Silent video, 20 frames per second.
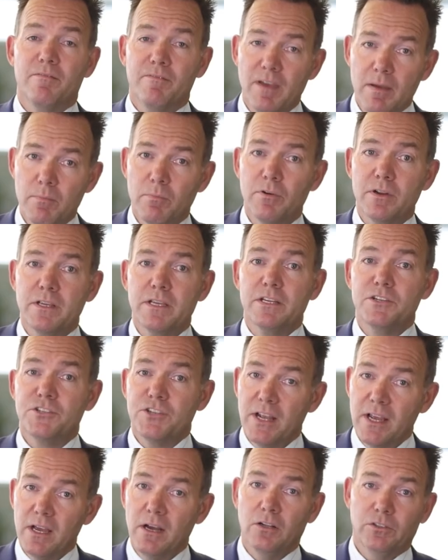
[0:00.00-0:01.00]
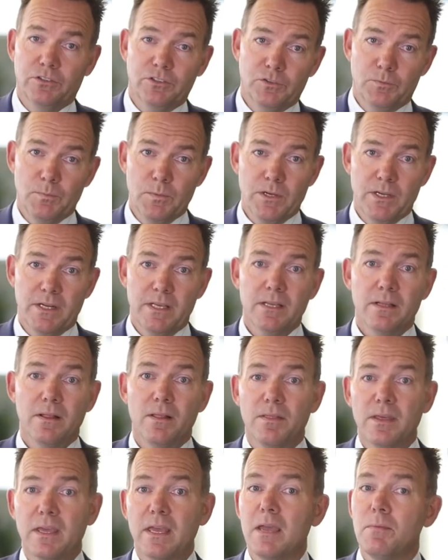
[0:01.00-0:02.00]
February shareholders
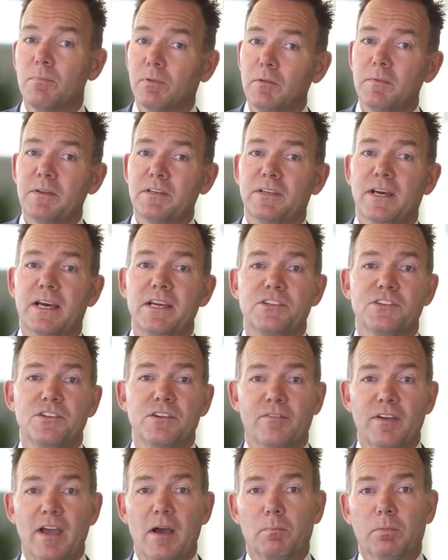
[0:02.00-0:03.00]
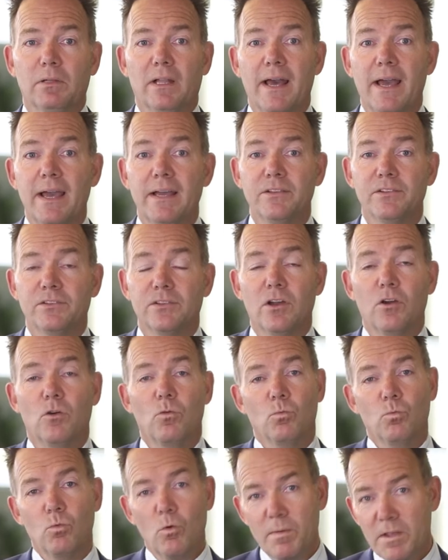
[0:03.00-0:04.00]
meeting, the implementation of our plans
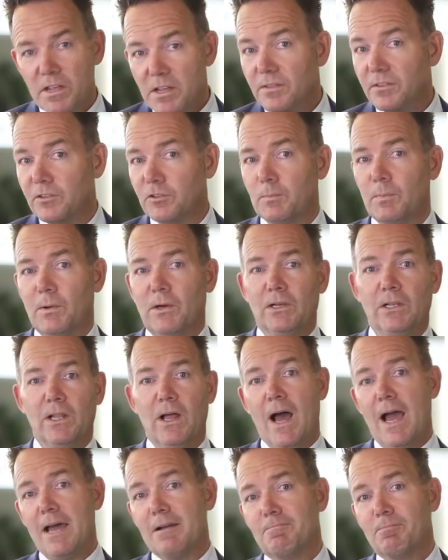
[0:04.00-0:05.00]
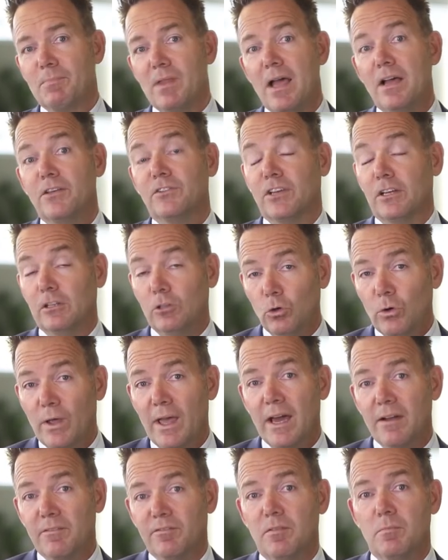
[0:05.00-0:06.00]
will be in the spotlight. So look
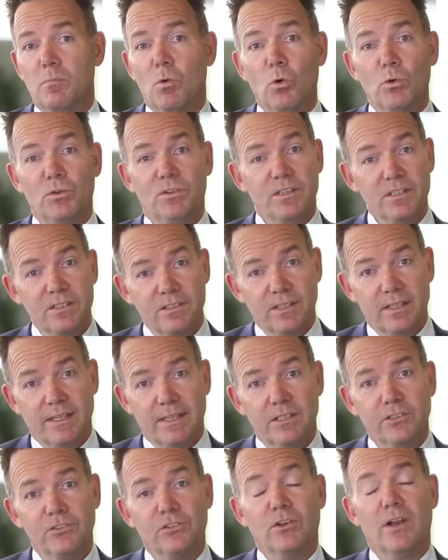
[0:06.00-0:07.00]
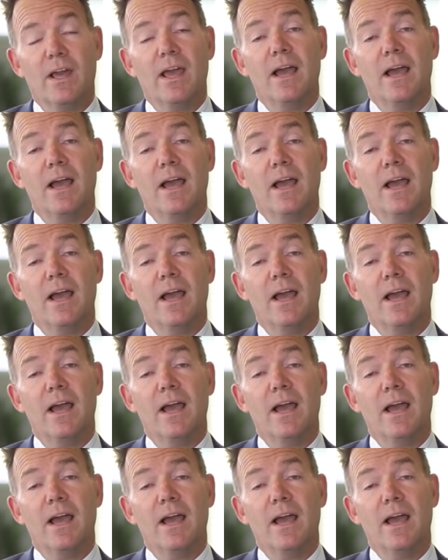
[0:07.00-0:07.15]
out for more details on